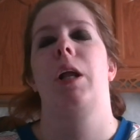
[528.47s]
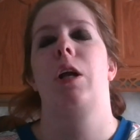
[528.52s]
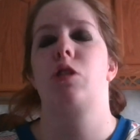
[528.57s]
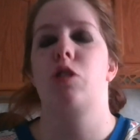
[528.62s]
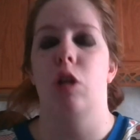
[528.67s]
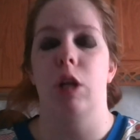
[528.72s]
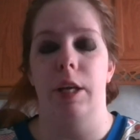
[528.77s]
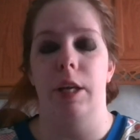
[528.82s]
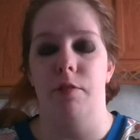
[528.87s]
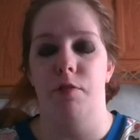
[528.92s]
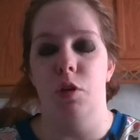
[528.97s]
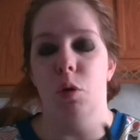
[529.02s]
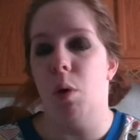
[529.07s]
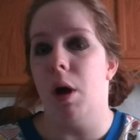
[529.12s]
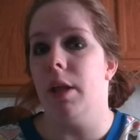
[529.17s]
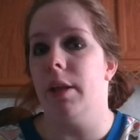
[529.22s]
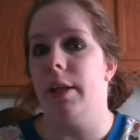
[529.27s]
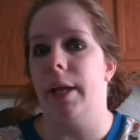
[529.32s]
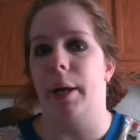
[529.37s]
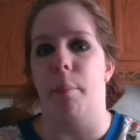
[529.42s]
So, like, if you
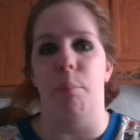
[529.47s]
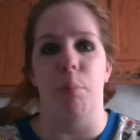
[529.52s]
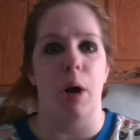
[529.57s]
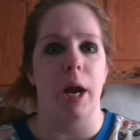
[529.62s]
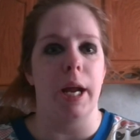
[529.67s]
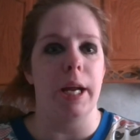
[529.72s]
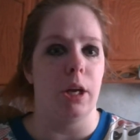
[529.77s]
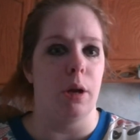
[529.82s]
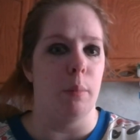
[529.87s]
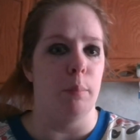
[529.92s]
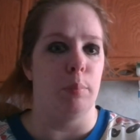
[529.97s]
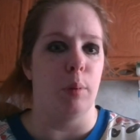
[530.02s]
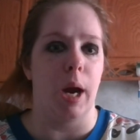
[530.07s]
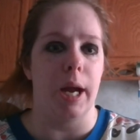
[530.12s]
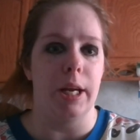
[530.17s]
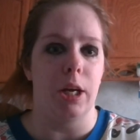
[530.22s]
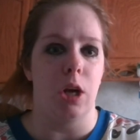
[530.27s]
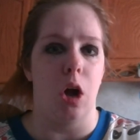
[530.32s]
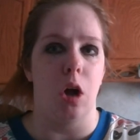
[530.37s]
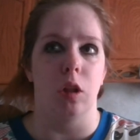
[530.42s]
want, like, a
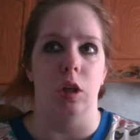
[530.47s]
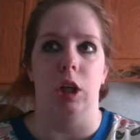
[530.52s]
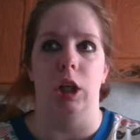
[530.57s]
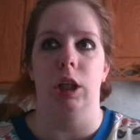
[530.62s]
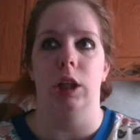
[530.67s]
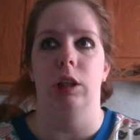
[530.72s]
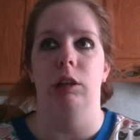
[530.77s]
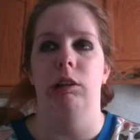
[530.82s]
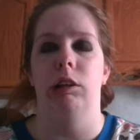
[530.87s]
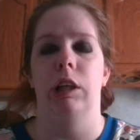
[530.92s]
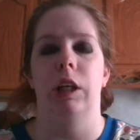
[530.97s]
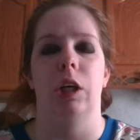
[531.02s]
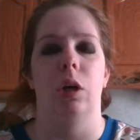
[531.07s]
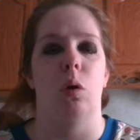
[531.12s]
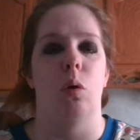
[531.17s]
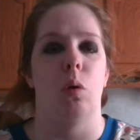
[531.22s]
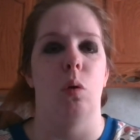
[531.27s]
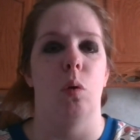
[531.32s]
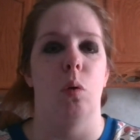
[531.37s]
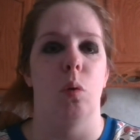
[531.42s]
bright color, you
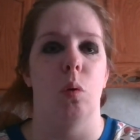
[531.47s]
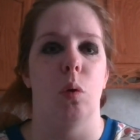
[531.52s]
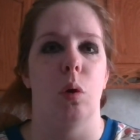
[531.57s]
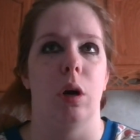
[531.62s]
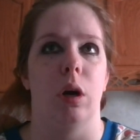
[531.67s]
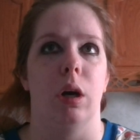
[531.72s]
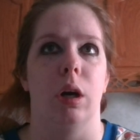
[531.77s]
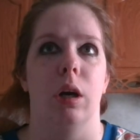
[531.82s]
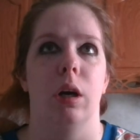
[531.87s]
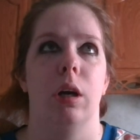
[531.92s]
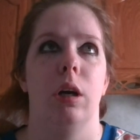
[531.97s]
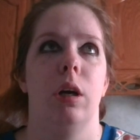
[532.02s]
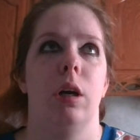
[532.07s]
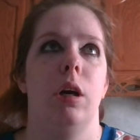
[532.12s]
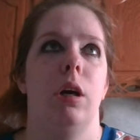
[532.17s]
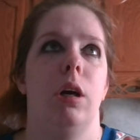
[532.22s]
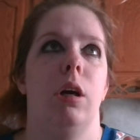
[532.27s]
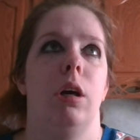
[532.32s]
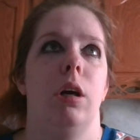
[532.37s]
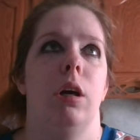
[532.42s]
know, or,
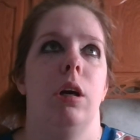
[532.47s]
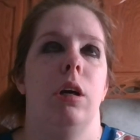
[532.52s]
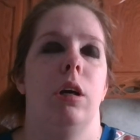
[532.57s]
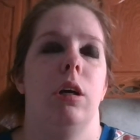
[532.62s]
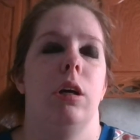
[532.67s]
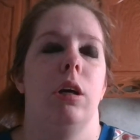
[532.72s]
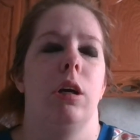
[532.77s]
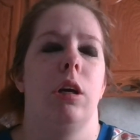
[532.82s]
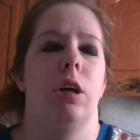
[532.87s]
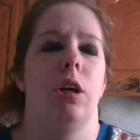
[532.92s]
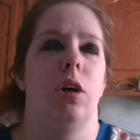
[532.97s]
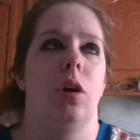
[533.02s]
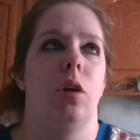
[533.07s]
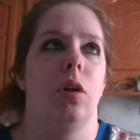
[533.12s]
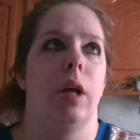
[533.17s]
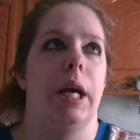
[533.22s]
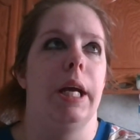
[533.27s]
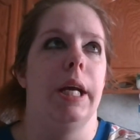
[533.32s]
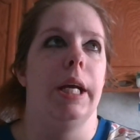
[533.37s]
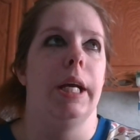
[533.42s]
you know,
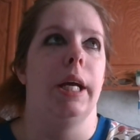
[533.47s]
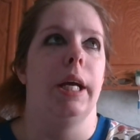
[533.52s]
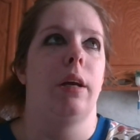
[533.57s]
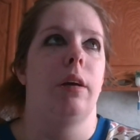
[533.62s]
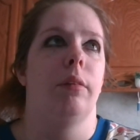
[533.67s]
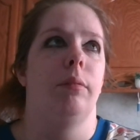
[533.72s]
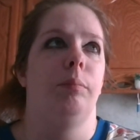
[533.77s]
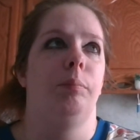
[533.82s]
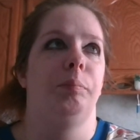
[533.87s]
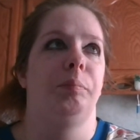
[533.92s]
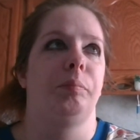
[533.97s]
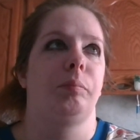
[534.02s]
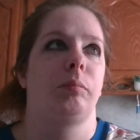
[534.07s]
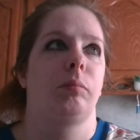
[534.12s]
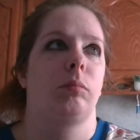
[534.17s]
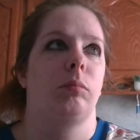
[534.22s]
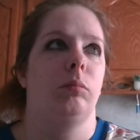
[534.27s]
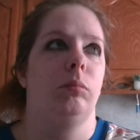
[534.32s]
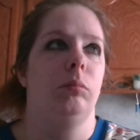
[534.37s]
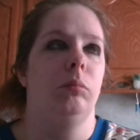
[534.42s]
like,
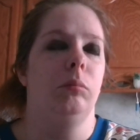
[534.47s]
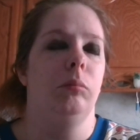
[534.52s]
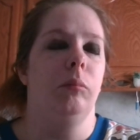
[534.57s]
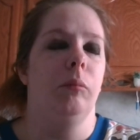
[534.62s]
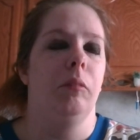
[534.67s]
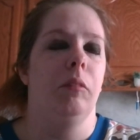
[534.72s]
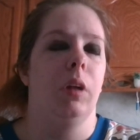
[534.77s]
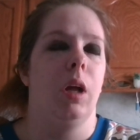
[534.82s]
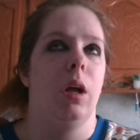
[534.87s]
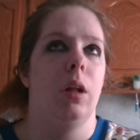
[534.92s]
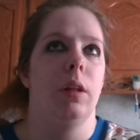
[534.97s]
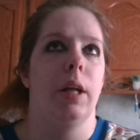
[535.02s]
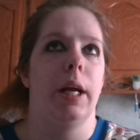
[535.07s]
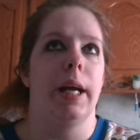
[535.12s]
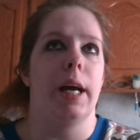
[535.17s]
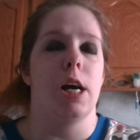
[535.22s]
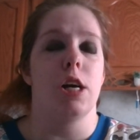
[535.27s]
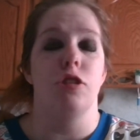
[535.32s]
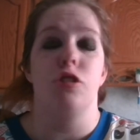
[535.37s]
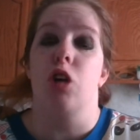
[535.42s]

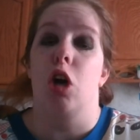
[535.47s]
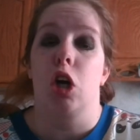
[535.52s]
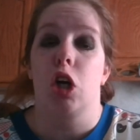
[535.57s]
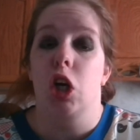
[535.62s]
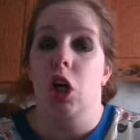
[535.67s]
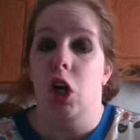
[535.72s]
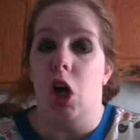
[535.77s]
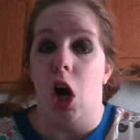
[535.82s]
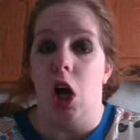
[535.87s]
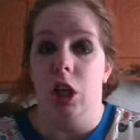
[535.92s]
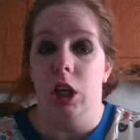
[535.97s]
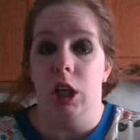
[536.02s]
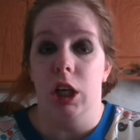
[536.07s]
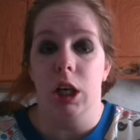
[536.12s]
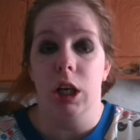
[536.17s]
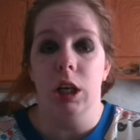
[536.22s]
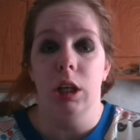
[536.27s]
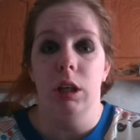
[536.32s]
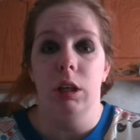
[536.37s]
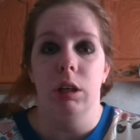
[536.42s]
a darker
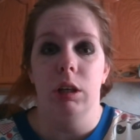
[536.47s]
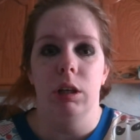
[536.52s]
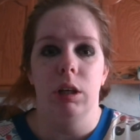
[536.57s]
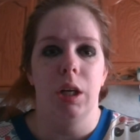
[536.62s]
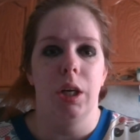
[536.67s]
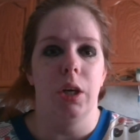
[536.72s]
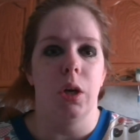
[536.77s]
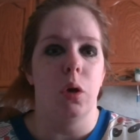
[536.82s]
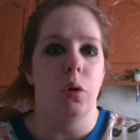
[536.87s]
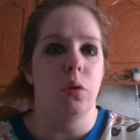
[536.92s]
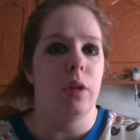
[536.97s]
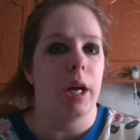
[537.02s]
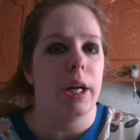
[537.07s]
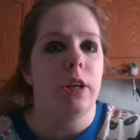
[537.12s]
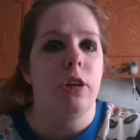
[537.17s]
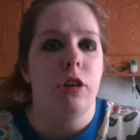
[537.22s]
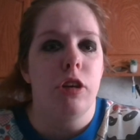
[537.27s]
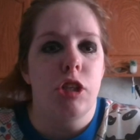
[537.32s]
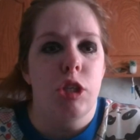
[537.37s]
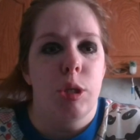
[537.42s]
color, you know,
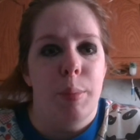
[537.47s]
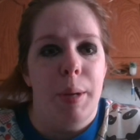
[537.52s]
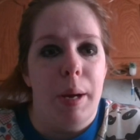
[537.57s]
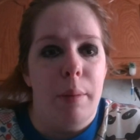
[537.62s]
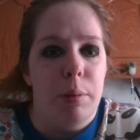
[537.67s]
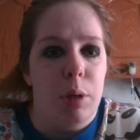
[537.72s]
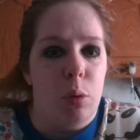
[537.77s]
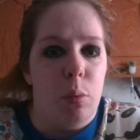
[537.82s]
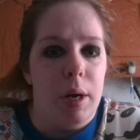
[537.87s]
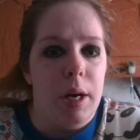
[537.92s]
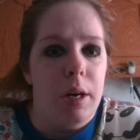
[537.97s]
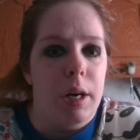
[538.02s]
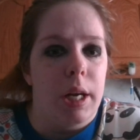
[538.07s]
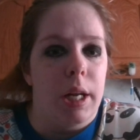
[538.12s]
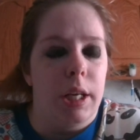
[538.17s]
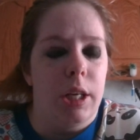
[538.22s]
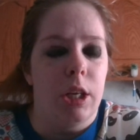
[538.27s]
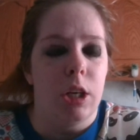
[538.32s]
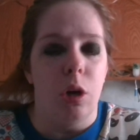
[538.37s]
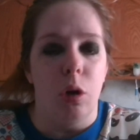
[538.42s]
then you should be able to wear
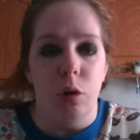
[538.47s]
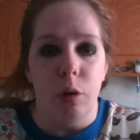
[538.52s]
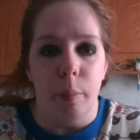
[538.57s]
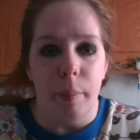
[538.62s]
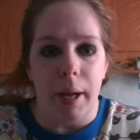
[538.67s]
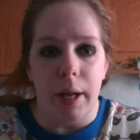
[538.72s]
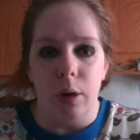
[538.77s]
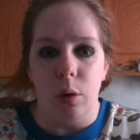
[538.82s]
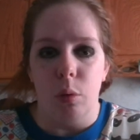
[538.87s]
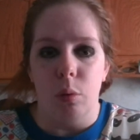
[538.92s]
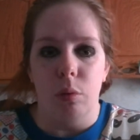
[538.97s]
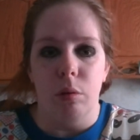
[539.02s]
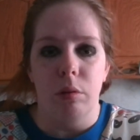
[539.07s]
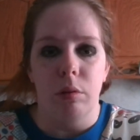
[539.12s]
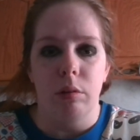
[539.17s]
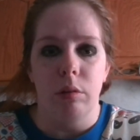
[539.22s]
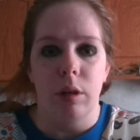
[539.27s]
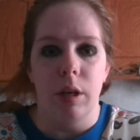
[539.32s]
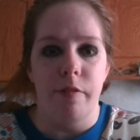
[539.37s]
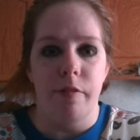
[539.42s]
it, you know, no matter
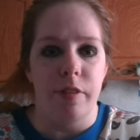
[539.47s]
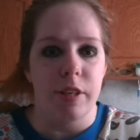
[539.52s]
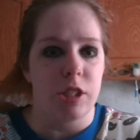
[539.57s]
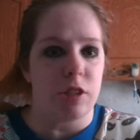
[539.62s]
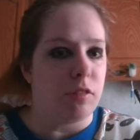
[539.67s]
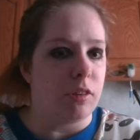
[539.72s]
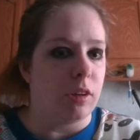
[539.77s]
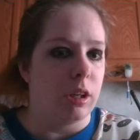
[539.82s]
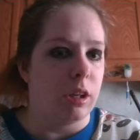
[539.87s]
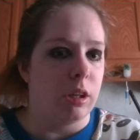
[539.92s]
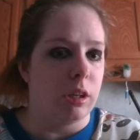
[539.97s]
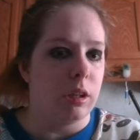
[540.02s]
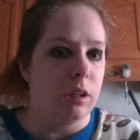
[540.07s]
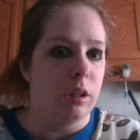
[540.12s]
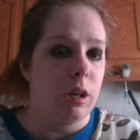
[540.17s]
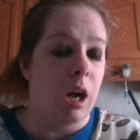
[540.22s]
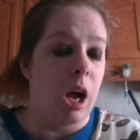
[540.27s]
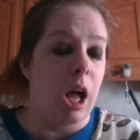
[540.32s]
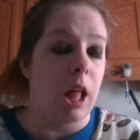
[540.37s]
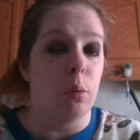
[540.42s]
if it's
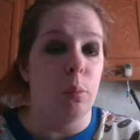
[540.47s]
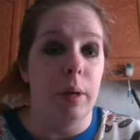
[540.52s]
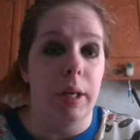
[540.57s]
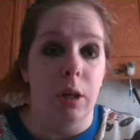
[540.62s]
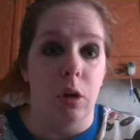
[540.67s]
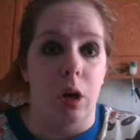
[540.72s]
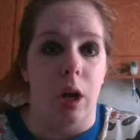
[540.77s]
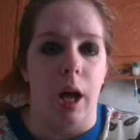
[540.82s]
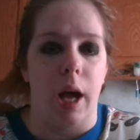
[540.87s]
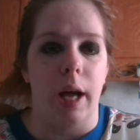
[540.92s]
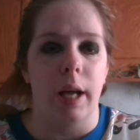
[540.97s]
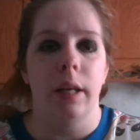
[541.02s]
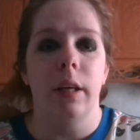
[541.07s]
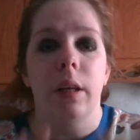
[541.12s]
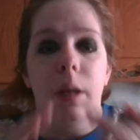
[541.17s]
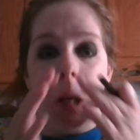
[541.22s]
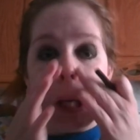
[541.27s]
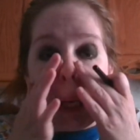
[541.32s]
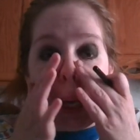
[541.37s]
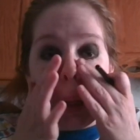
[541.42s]
for Halloween or
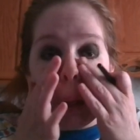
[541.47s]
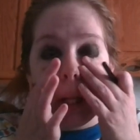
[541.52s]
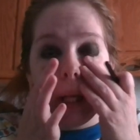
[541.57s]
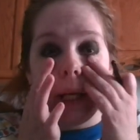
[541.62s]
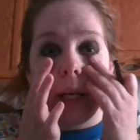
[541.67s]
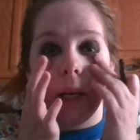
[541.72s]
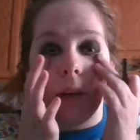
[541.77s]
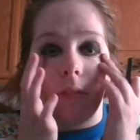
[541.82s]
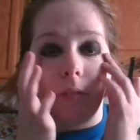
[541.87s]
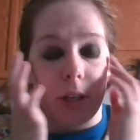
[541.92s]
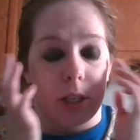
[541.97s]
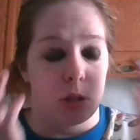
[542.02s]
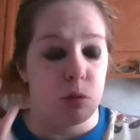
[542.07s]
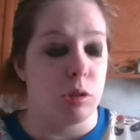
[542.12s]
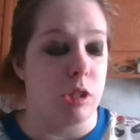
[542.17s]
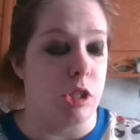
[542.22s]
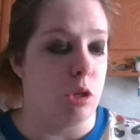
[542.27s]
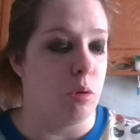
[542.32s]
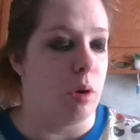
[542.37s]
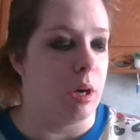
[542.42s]
not, you know, like, if that's
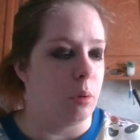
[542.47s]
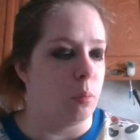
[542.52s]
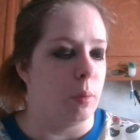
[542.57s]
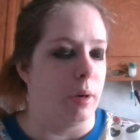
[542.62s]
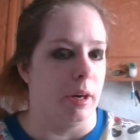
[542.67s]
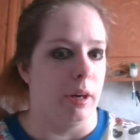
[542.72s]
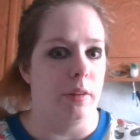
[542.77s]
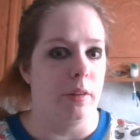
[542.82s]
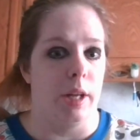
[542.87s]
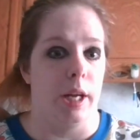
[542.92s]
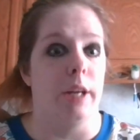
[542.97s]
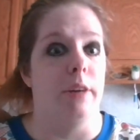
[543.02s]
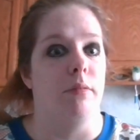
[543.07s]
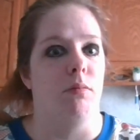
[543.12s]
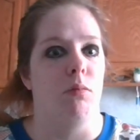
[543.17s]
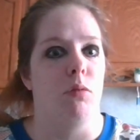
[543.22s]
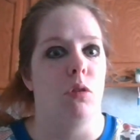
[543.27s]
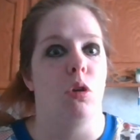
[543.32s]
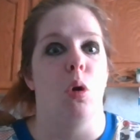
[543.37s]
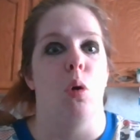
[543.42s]
what to wear,
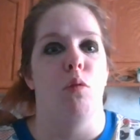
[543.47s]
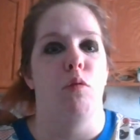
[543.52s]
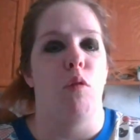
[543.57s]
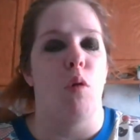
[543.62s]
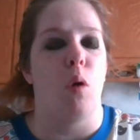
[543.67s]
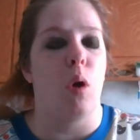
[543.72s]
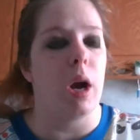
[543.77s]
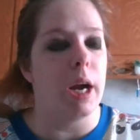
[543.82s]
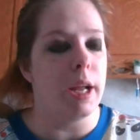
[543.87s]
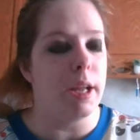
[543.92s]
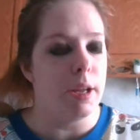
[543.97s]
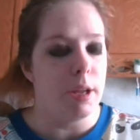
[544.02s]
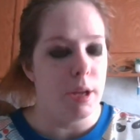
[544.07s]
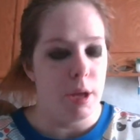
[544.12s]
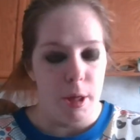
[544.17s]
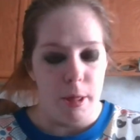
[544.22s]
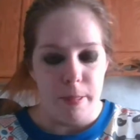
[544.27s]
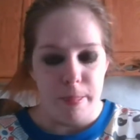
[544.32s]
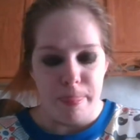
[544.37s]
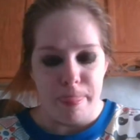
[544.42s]
then go for it,
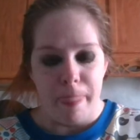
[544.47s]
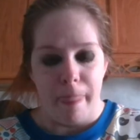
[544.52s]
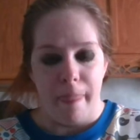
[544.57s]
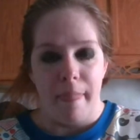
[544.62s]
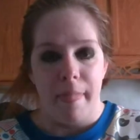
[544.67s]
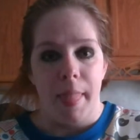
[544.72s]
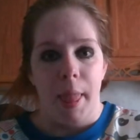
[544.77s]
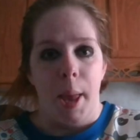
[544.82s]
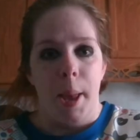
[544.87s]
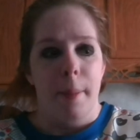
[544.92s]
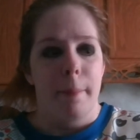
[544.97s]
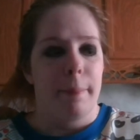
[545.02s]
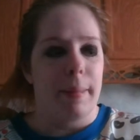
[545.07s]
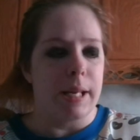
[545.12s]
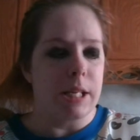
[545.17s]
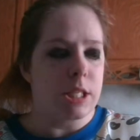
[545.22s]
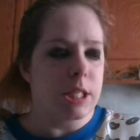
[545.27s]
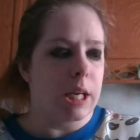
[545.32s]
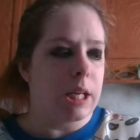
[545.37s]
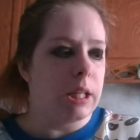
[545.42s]

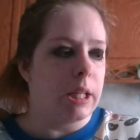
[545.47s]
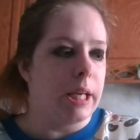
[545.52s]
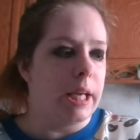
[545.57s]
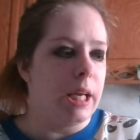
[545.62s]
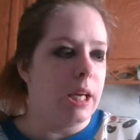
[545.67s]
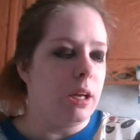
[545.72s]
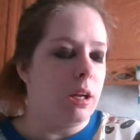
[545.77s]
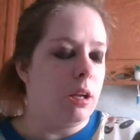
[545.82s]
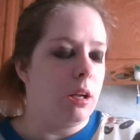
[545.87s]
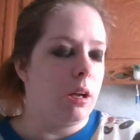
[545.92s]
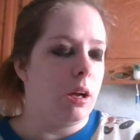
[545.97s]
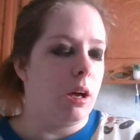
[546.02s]
basically,